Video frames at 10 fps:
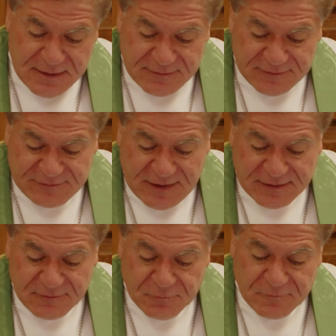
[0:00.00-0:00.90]
the
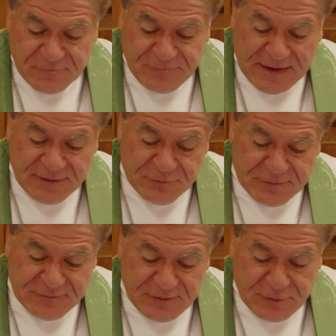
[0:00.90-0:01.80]
second phase
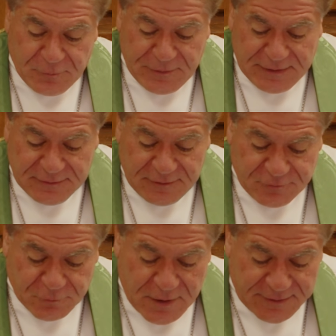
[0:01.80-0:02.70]
was in New
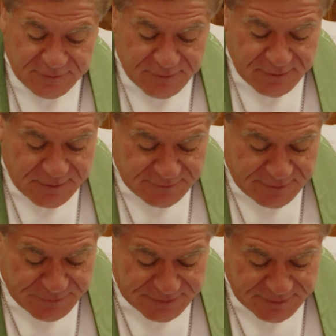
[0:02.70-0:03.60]
England Dwight,
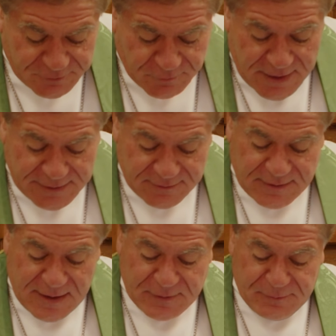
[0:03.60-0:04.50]
Timothy Dwight,
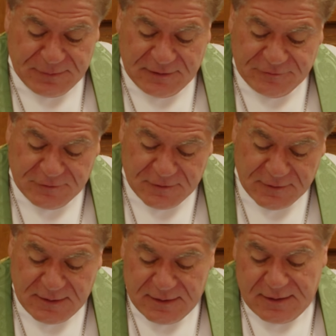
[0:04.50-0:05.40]
Lyman
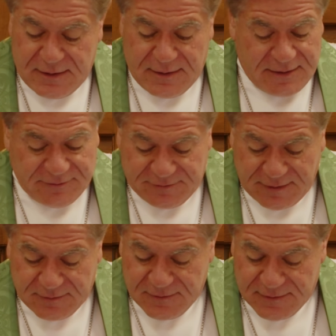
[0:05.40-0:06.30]
Beecher,
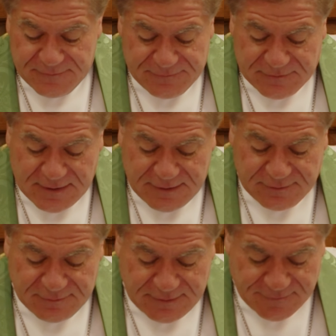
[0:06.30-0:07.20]
etc. I
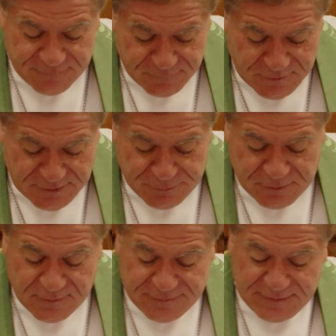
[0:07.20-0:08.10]
didn't have, want to
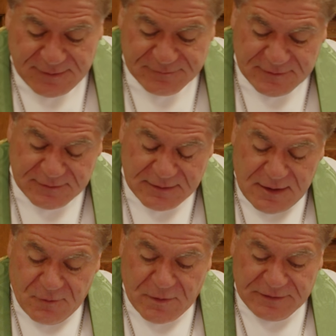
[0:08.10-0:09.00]
put all the names in.
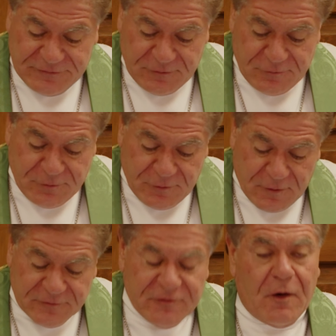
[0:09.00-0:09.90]
Western New
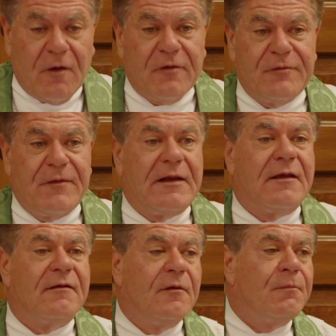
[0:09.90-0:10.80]
York, Charles
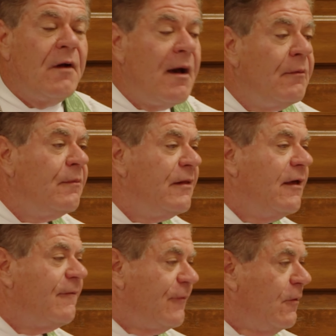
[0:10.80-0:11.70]
Finney. You
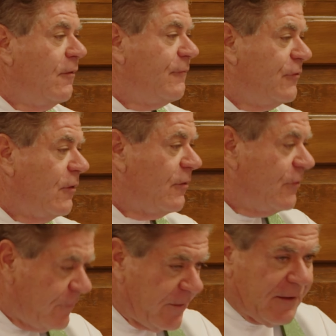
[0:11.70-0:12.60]
probably have heard of
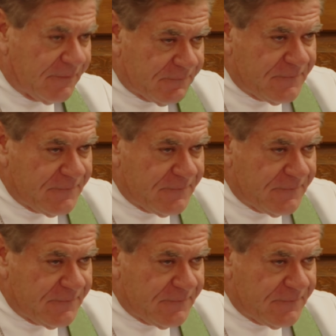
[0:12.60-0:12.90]
Charles Finney.